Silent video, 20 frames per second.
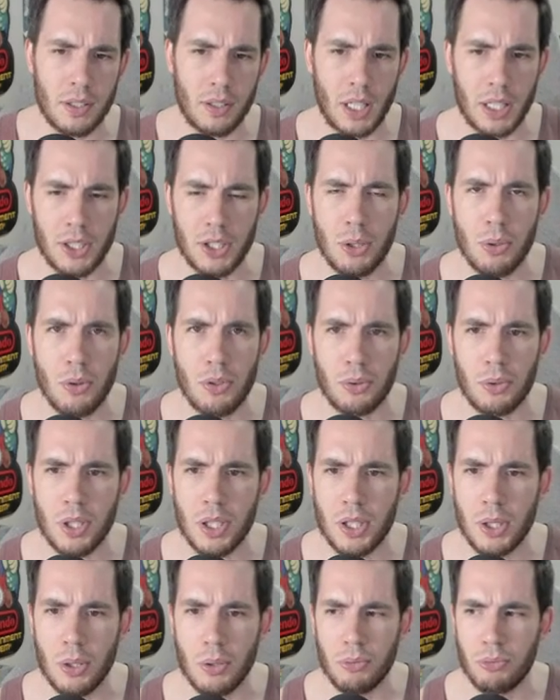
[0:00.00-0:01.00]
like Q3,
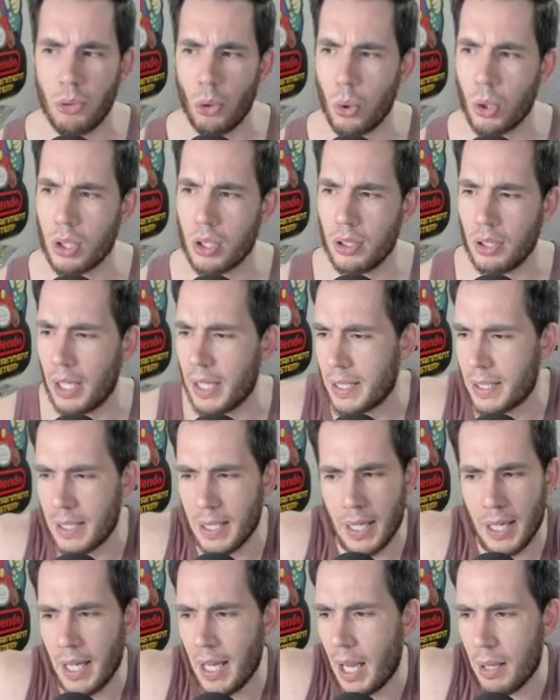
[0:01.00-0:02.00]
Q4, like
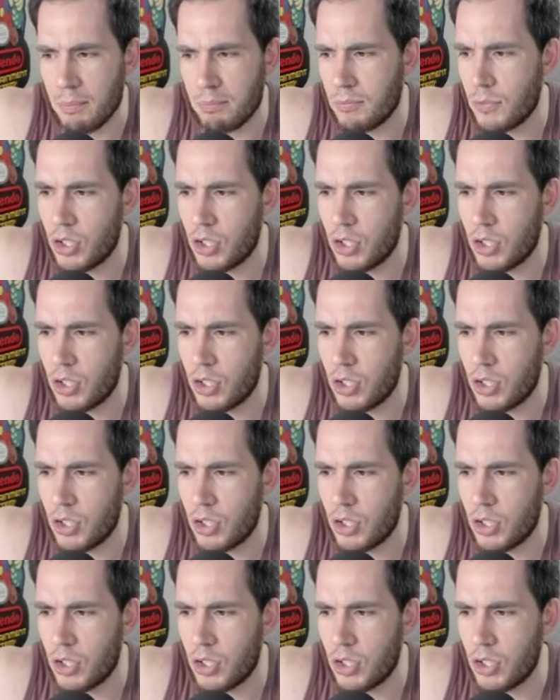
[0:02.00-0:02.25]
uh,